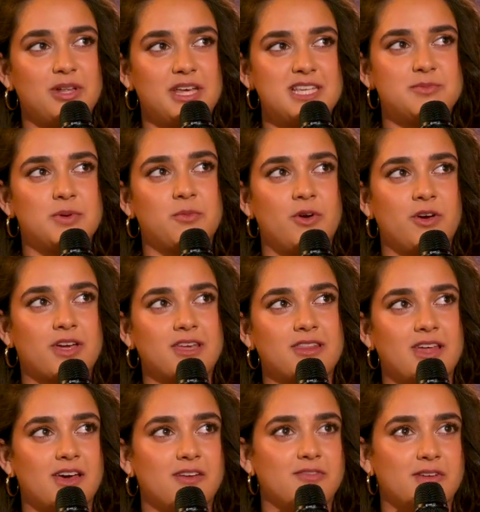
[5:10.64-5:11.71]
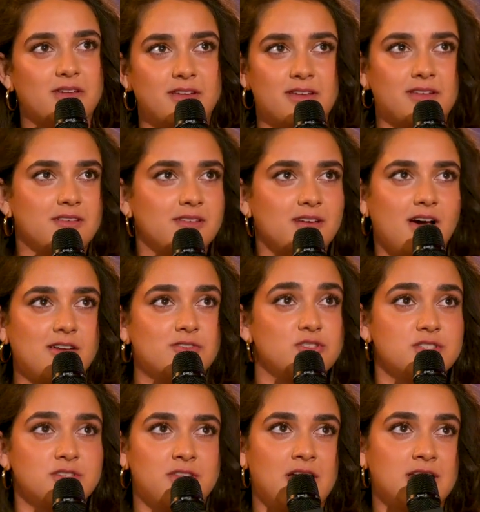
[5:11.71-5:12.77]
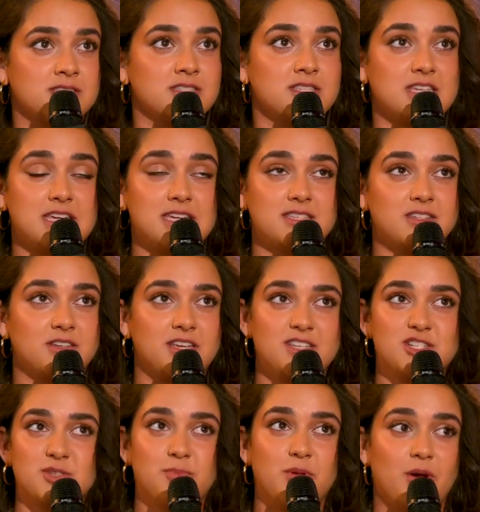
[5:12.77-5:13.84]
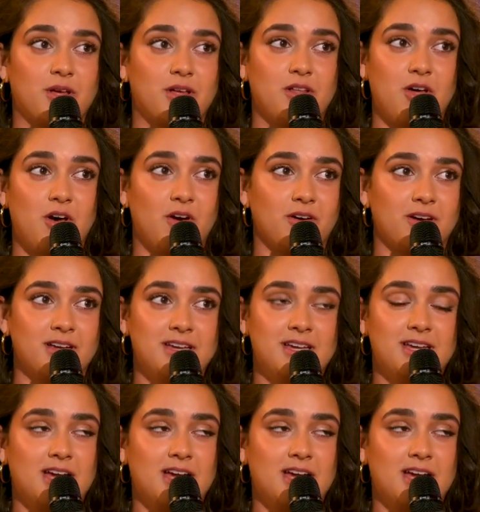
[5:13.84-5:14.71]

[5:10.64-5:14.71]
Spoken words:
well, he's been working there for hundreds of thousands of years, so he's just plodding along.